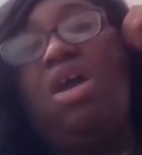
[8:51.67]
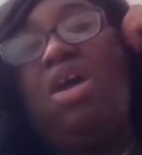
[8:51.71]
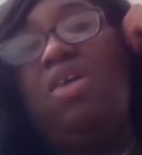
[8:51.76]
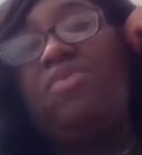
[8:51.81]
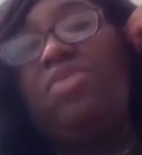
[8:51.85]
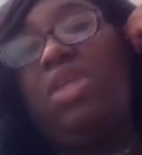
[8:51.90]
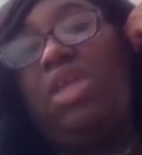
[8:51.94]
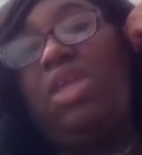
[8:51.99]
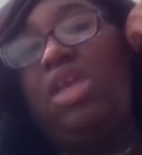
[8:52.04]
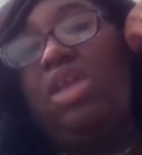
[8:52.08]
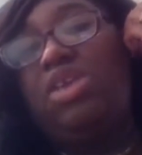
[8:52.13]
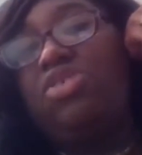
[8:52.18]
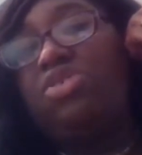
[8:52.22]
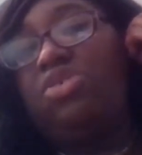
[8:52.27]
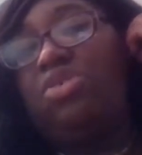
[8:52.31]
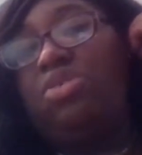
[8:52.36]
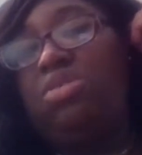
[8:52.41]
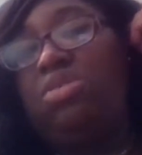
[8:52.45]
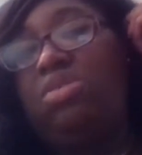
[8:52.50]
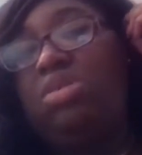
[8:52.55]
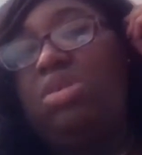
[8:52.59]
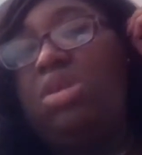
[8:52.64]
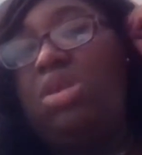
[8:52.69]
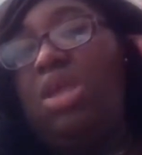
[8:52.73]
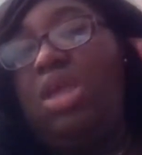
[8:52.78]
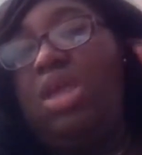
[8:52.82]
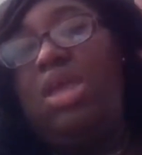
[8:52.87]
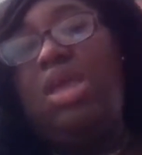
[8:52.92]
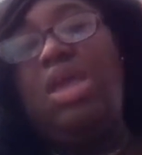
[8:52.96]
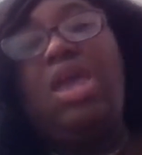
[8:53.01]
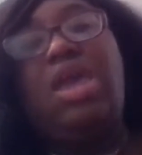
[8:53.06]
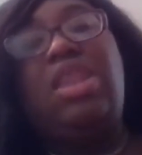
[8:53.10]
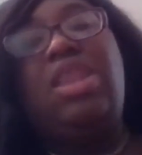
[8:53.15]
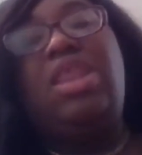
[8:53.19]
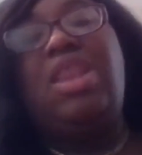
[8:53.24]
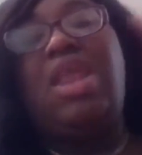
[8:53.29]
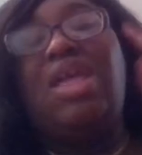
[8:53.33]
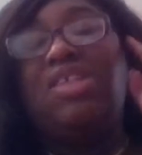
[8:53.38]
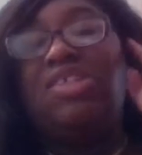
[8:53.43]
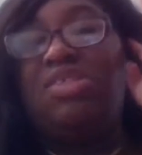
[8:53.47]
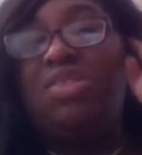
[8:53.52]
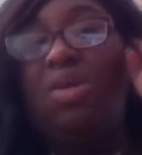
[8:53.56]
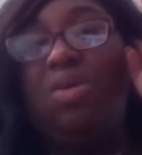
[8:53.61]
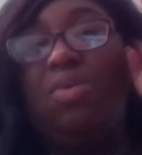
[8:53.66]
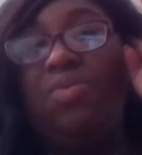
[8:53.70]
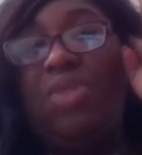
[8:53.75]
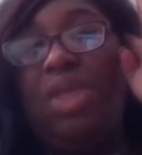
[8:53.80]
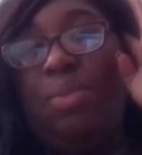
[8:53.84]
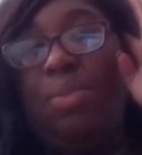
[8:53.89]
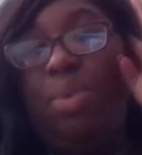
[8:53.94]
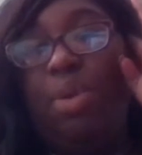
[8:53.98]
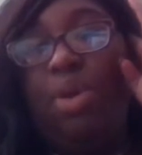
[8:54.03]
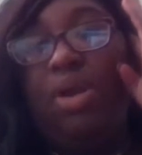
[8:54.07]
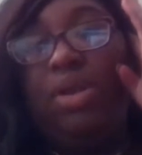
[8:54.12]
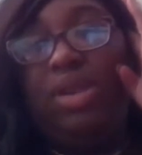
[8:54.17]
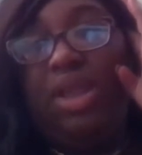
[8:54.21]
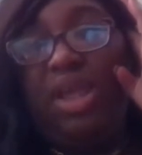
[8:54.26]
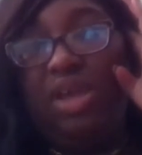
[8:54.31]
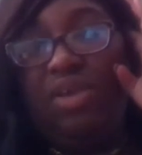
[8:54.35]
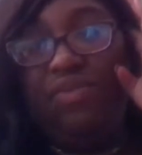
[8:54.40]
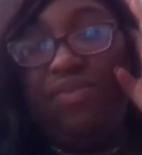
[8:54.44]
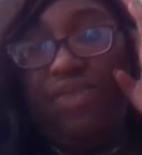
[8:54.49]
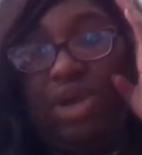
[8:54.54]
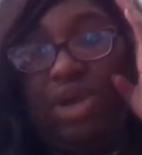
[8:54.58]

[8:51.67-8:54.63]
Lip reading: off the extra. And then I sewed that part down